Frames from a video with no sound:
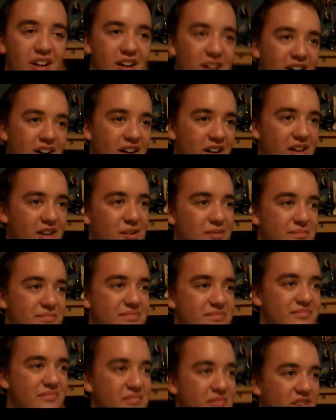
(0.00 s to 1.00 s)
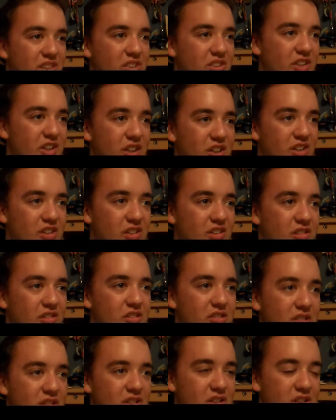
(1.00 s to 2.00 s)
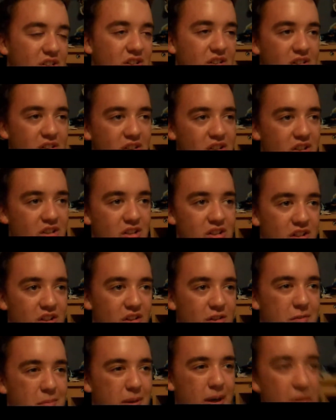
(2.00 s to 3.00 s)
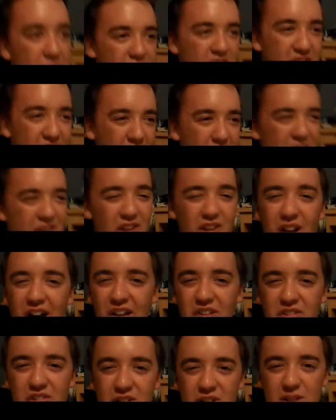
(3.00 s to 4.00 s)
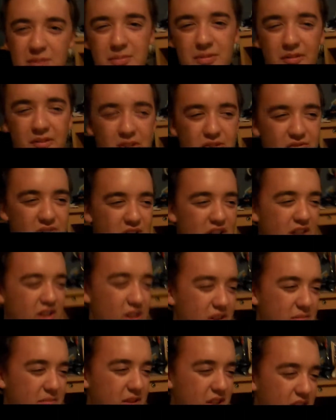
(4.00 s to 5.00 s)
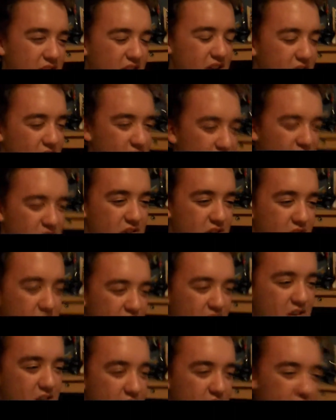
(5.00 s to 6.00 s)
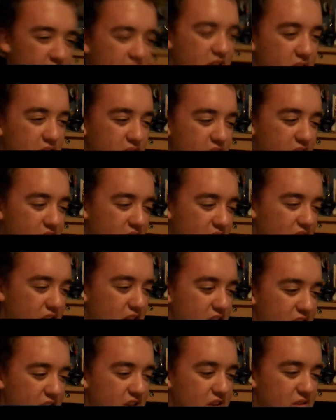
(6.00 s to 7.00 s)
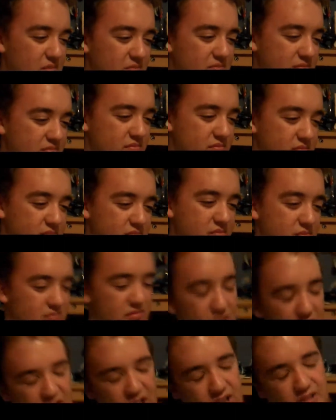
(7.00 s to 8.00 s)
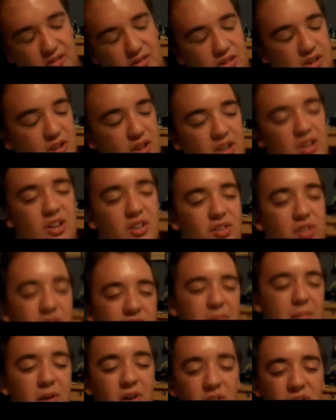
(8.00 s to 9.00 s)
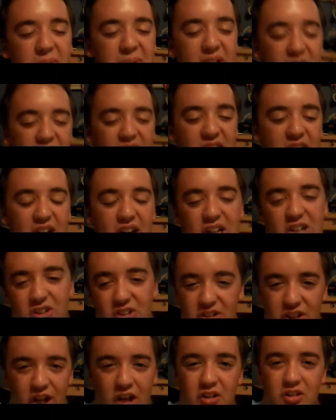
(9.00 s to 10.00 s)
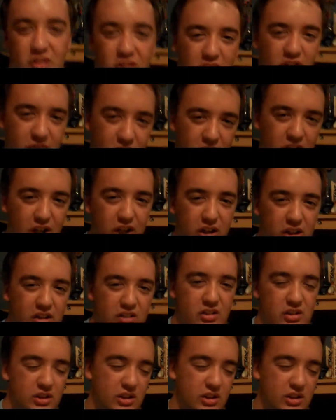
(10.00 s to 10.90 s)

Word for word: um, so, this is probably going to be the last clip of the vlog because, um, yeah. This is supposed to be like an introductory vlog.